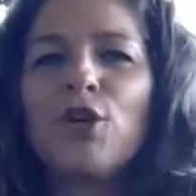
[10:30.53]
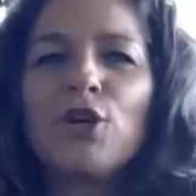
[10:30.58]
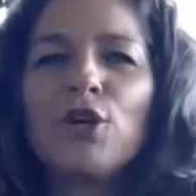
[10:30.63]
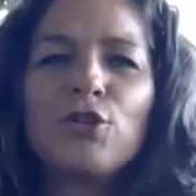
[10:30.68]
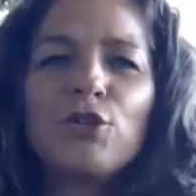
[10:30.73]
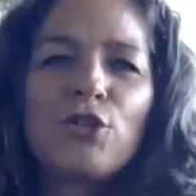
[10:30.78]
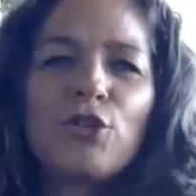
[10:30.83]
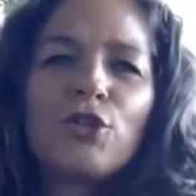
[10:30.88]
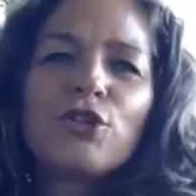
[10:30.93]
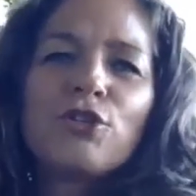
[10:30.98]

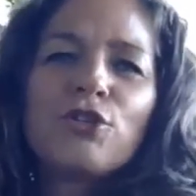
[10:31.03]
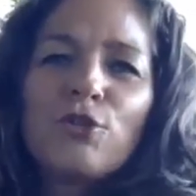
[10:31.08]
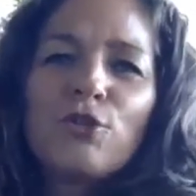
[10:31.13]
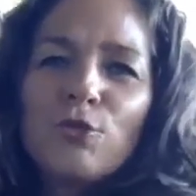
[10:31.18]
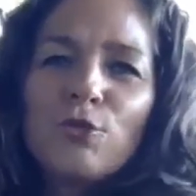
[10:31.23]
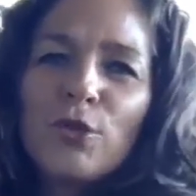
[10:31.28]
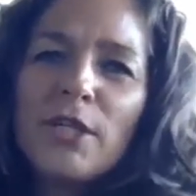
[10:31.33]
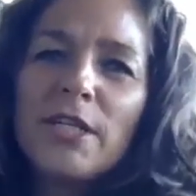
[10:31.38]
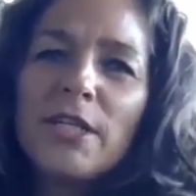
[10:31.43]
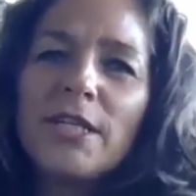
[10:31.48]
You're just
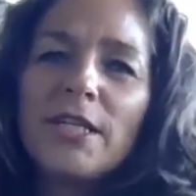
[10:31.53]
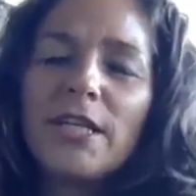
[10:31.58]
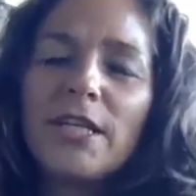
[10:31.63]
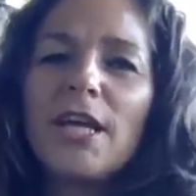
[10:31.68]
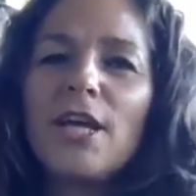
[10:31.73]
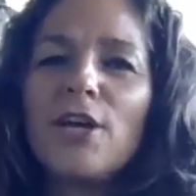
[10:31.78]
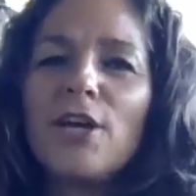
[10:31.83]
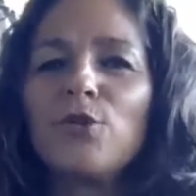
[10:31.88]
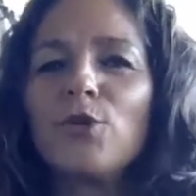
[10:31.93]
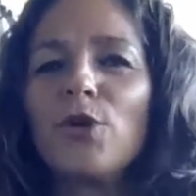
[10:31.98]
greedy.
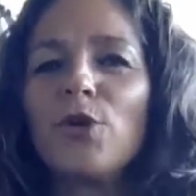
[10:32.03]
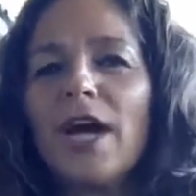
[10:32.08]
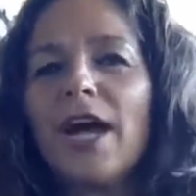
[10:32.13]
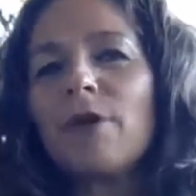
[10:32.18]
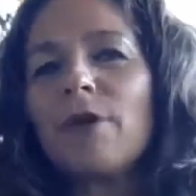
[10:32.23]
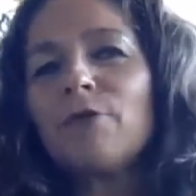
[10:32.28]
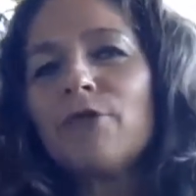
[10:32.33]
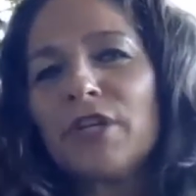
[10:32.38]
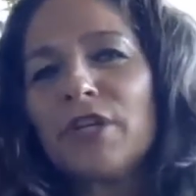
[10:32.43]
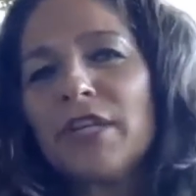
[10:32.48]
You're
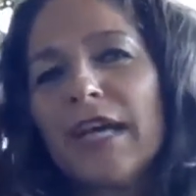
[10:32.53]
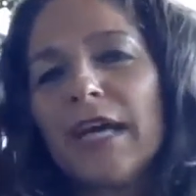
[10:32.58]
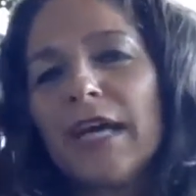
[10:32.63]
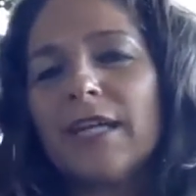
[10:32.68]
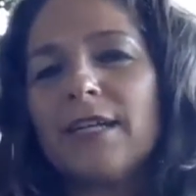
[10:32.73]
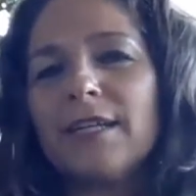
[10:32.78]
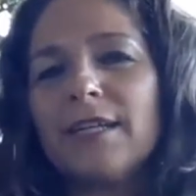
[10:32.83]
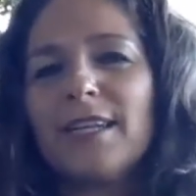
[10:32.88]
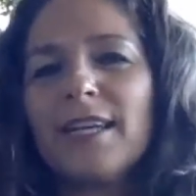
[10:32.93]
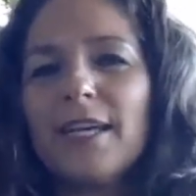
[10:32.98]

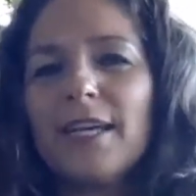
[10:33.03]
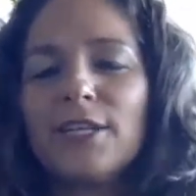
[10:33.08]
arrogant.